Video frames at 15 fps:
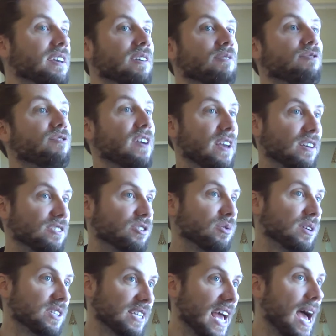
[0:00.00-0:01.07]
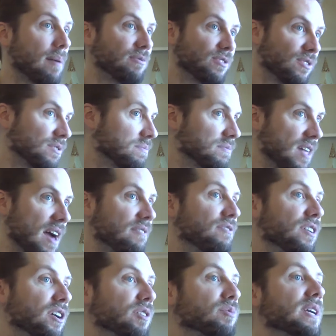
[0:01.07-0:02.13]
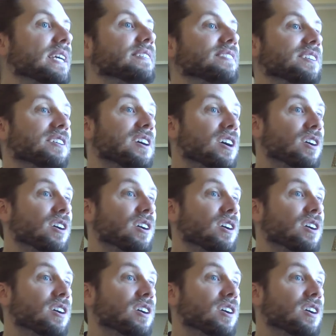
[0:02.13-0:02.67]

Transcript: failed to adapt for that very reason.